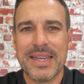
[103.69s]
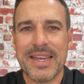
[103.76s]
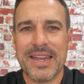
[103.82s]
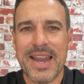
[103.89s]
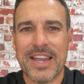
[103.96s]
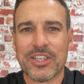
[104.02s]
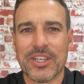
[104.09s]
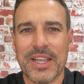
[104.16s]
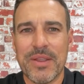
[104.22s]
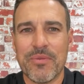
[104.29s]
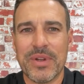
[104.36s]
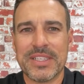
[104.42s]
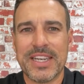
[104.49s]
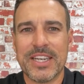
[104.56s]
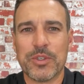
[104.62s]
Now nationally,
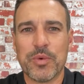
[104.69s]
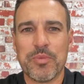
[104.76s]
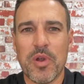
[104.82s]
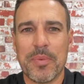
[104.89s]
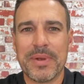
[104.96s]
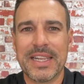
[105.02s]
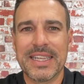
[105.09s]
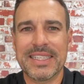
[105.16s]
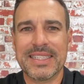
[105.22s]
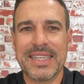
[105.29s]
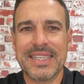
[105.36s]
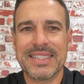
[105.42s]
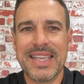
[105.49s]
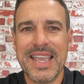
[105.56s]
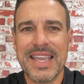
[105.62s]
residential property
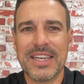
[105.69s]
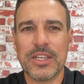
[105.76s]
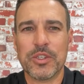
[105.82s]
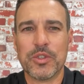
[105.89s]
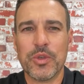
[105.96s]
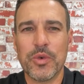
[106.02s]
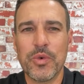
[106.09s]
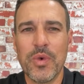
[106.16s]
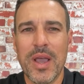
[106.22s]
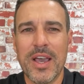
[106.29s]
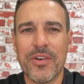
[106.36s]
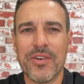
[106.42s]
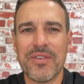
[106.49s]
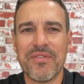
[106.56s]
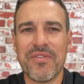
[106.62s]
listings hit
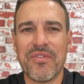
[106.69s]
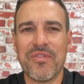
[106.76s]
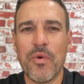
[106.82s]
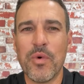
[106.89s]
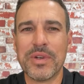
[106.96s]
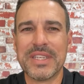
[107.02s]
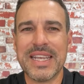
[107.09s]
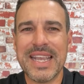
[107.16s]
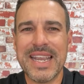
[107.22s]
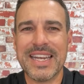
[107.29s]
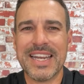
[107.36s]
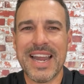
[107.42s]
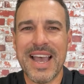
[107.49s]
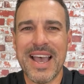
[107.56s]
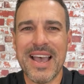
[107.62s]

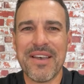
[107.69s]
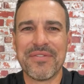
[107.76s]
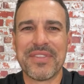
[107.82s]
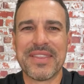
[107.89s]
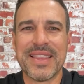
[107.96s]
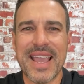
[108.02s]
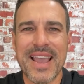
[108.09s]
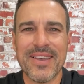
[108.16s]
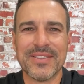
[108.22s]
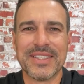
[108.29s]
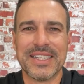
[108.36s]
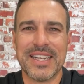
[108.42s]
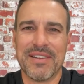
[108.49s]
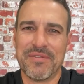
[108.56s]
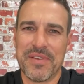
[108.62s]

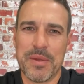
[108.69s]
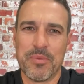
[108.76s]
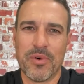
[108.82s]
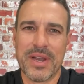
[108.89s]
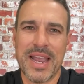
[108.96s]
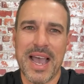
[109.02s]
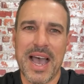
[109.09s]
214,500 in February,